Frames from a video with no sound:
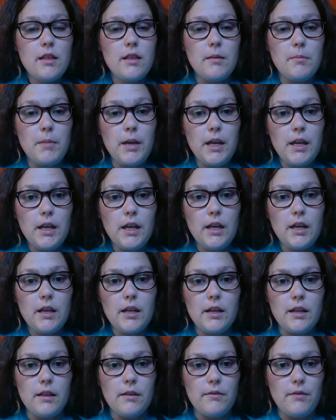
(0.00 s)
the
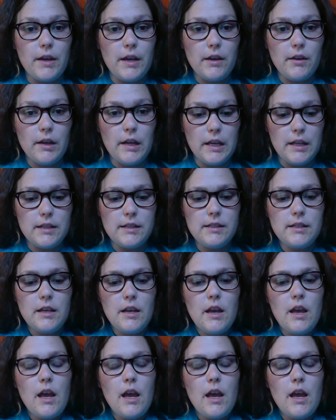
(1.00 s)
median, and the variance,